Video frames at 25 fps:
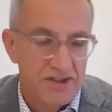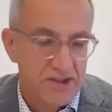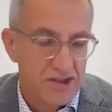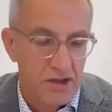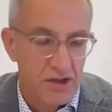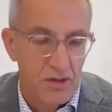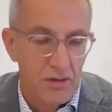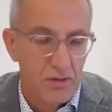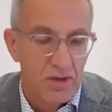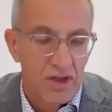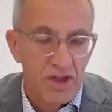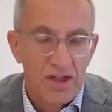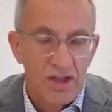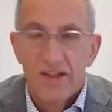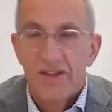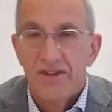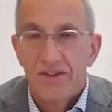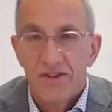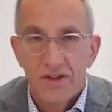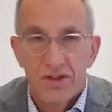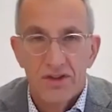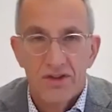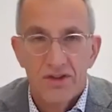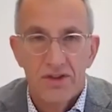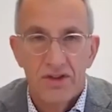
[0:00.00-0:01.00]
So
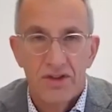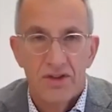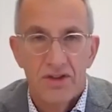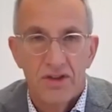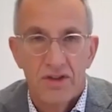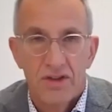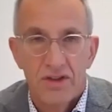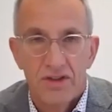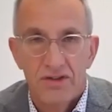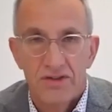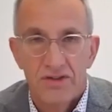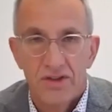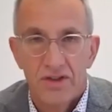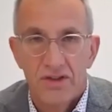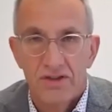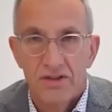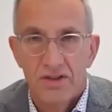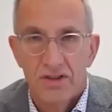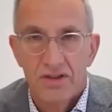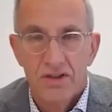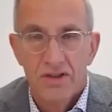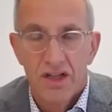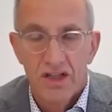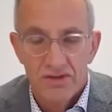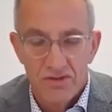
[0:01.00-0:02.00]
the, the, the
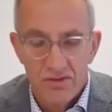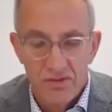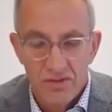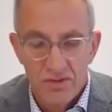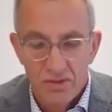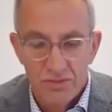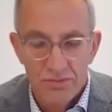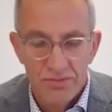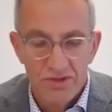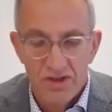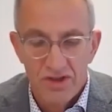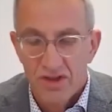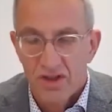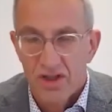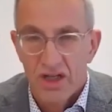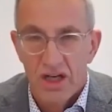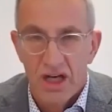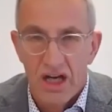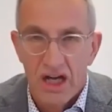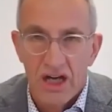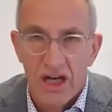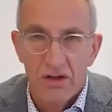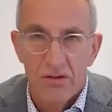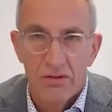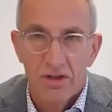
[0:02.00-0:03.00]
classrooms, uh,
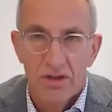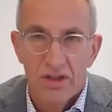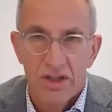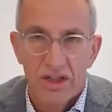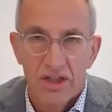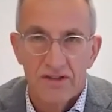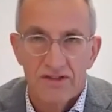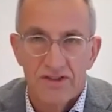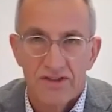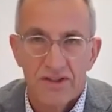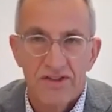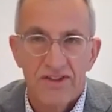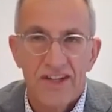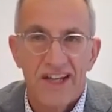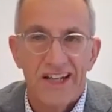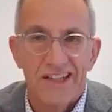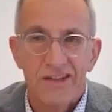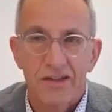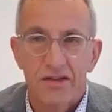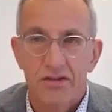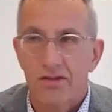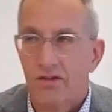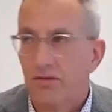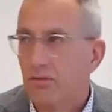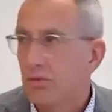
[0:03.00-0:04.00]
how uh, the
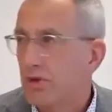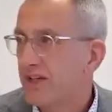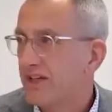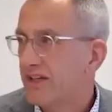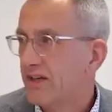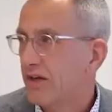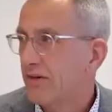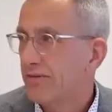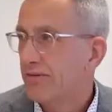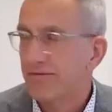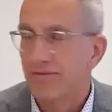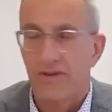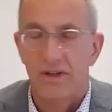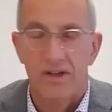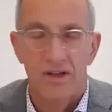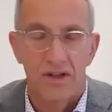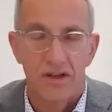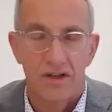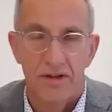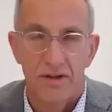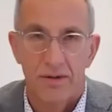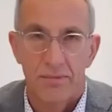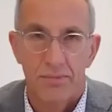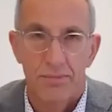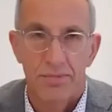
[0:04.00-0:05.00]
technical way of uh,
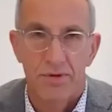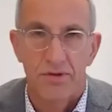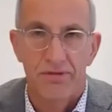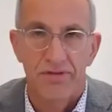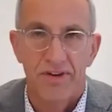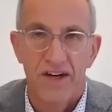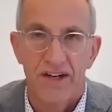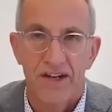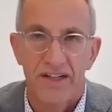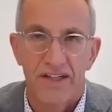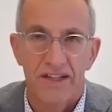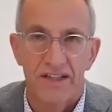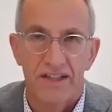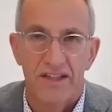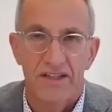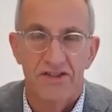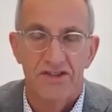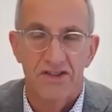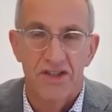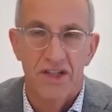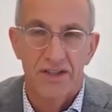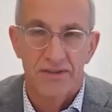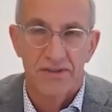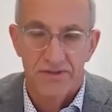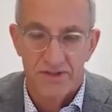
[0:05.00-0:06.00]
providing
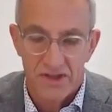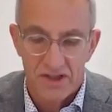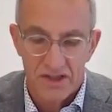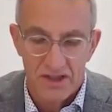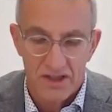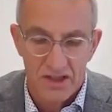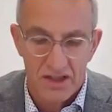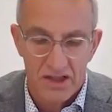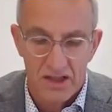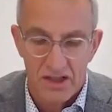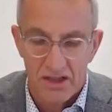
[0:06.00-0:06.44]
safety,